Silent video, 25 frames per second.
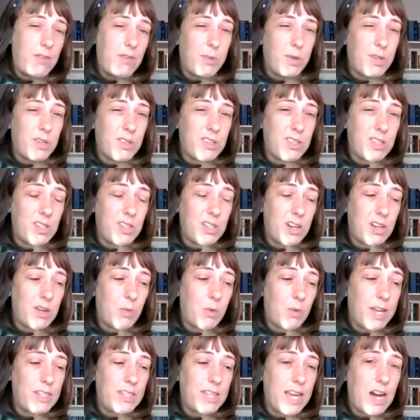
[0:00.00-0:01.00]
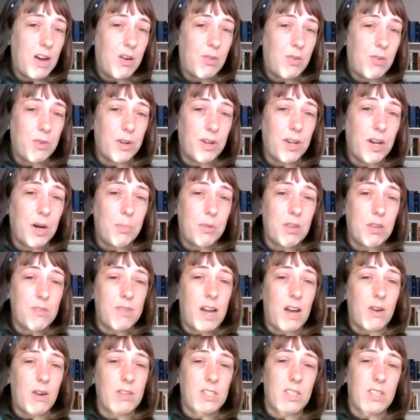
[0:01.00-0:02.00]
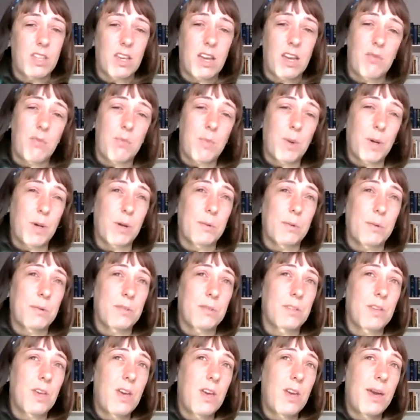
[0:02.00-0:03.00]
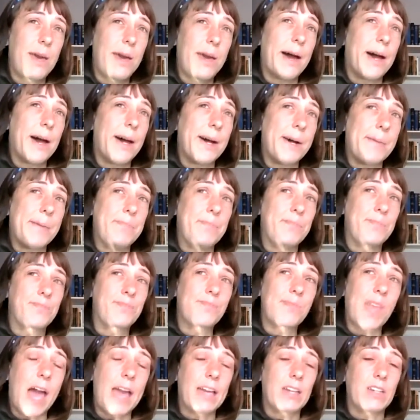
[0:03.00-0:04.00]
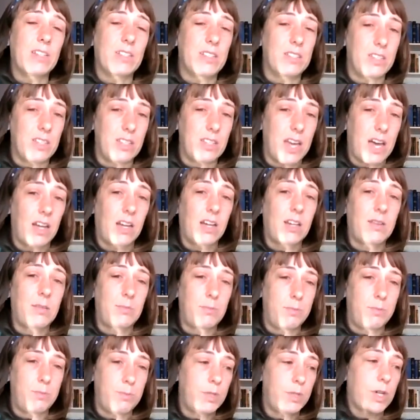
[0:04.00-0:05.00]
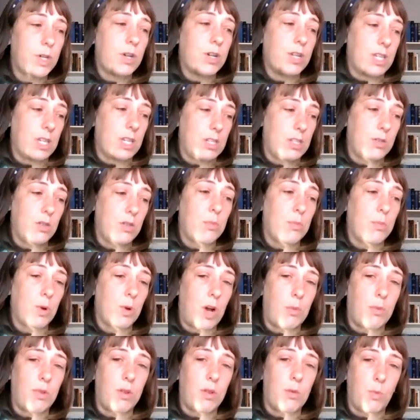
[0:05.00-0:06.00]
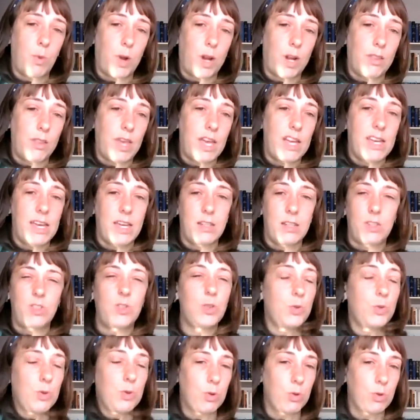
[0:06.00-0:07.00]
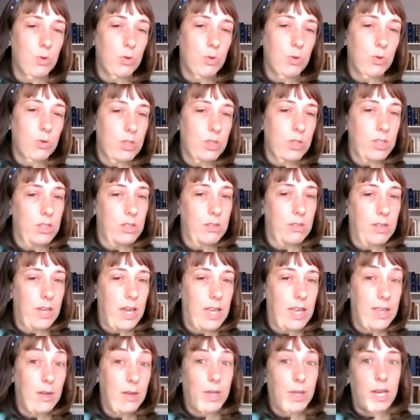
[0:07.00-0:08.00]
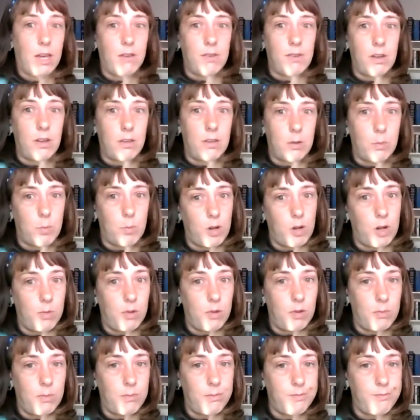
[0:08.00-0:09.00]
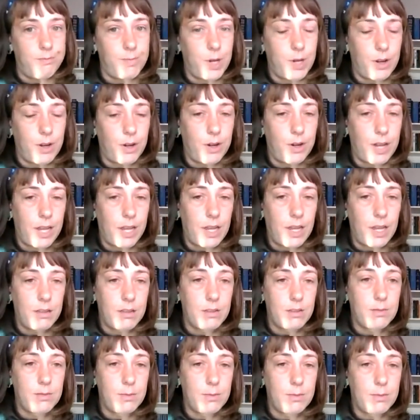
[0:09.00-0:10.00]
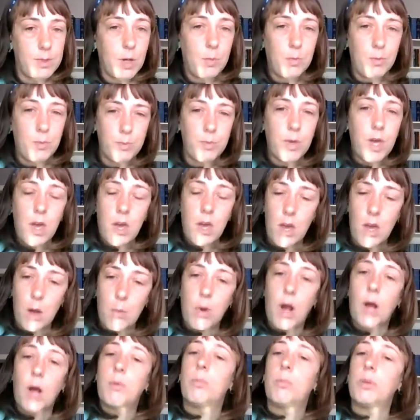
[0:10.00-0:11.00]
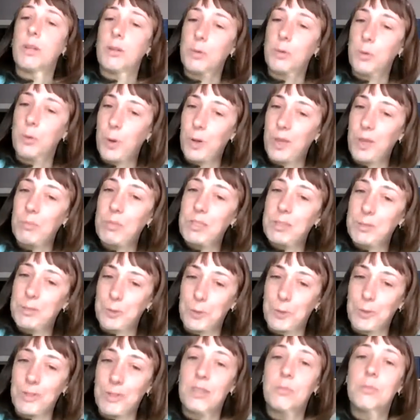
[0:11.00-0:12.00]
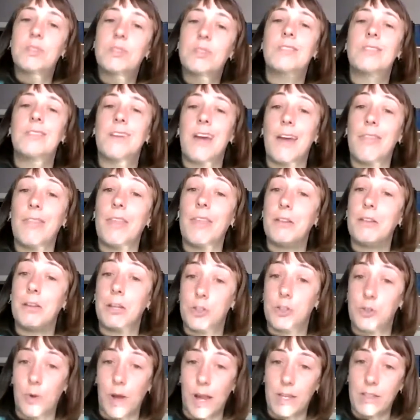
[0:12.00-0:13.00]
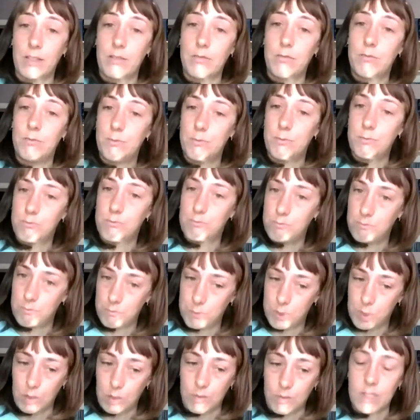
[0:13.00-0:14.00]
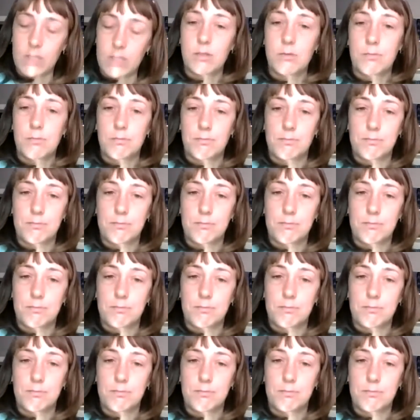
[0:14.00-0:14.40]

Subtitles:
a bird sitting on a wet towel for a couple of hours and they have burns, I could see that turning into a problem where they get too cooled, and then we have another problem on our hands. So probably ointments and creams, and then a dry surface.